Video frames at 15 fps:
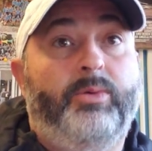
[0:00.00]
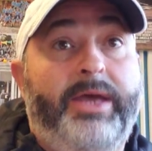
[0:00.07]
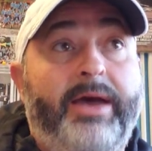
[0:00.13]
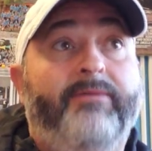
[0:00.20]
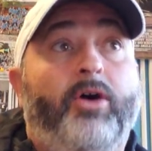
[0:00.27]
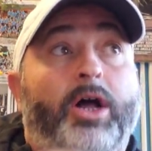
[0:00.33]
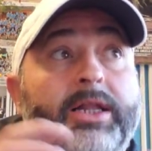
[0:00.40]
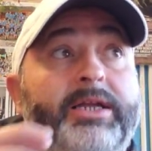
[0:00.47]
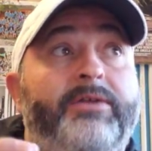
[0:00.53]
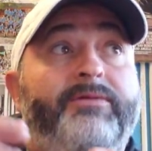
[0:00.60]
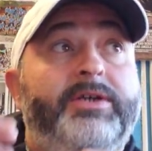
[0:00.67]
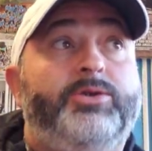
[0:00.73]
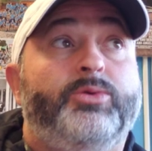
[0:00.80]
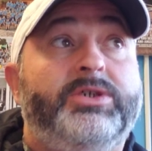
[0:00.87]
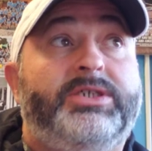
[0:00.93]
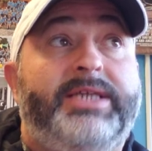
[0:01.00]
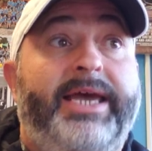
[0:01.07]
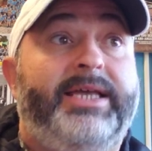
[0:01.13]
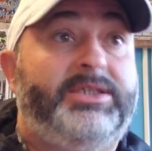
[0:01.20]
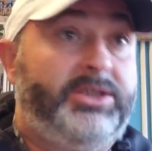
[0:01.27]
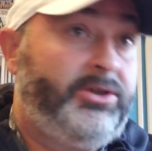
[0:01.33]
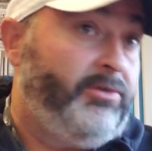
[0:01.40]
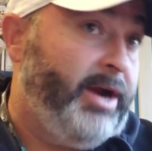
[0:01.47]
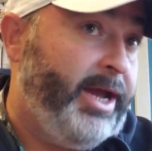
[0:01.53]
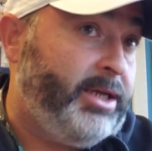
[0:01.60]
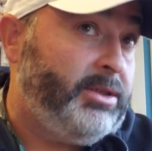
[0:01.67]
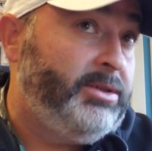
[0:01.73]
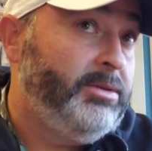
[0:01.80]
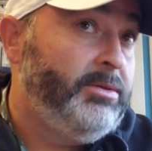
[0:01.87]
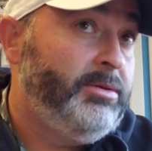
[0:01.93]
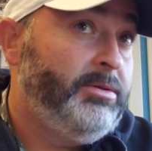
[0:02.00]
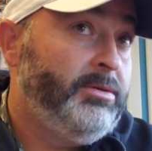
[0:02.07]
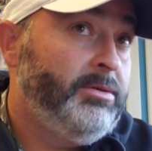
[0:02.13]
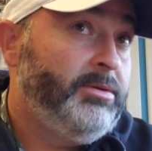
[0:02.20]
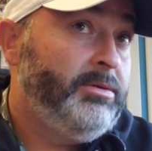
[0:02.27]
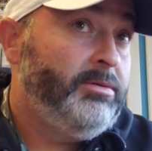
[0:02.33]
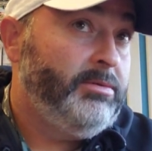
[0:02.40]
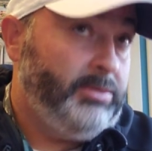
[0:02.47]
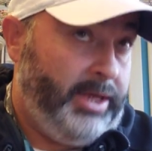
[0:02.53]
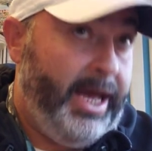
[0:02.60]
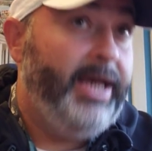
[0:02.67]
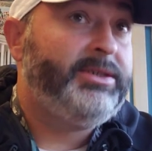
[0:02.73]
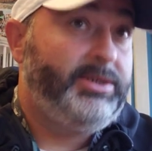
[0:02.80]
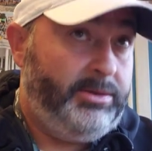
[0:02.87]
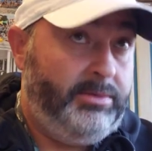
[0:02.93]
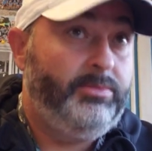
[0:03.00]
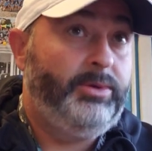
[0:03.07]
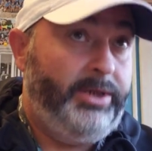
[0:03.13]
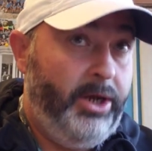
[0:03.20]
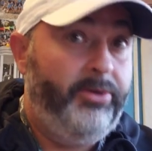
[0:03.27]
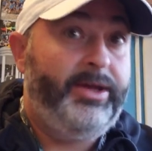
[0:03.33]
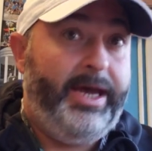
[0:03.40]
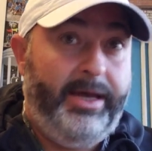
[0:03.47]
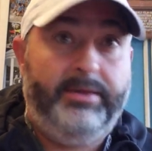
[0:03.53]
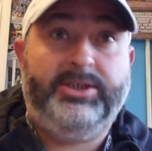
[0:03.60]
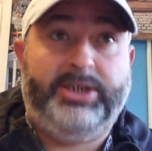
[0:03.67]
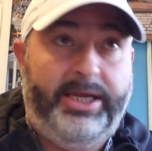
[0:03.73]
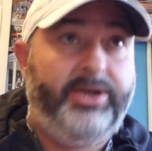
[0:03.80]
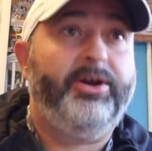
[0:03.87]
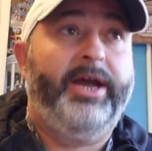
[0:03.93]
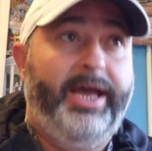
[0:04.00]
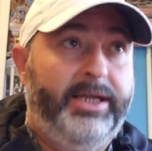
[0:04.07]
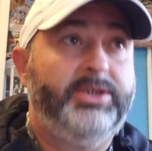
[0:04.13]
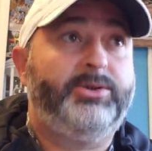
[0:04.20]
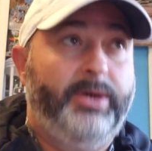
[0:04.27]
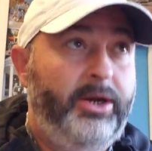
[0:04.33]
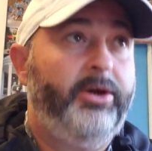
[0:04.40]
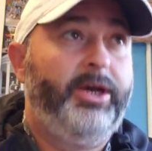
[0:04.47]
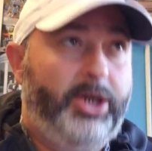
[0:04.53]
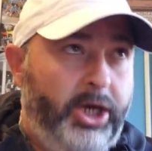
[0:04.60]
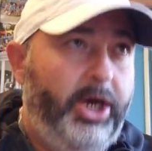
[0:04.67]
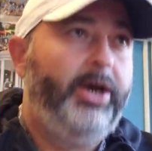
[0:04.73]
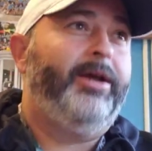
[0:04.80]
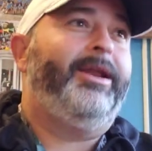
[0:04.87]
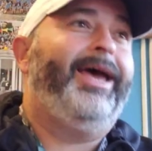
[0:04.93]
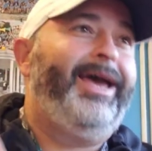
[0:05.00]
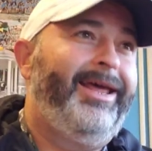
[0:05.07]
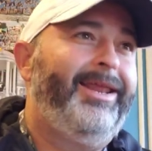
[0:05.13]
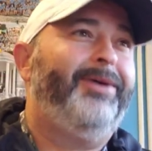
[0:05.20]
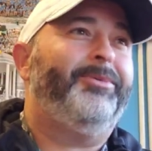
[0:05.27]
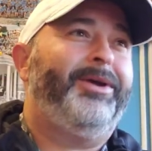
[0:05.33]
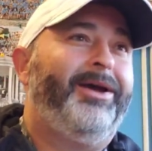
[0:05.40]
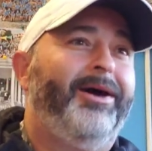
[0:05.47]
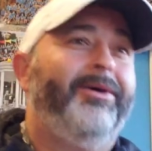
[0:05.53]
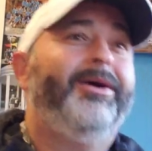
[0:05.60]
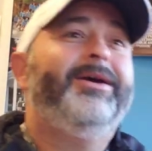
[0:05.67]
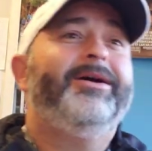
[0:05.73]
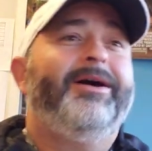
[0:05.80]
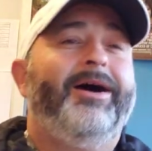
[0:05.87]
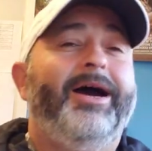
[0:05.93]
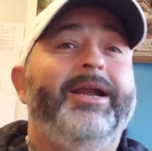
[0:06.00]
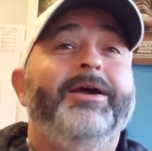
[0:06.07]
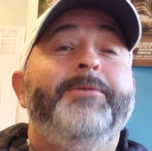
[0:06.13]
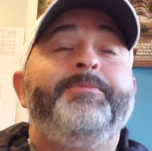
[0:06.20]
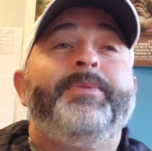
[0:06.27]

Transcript: We have all individual states, correct? Yes, we know that. Shake your head, so I know you're good. Hey, there we go. All right.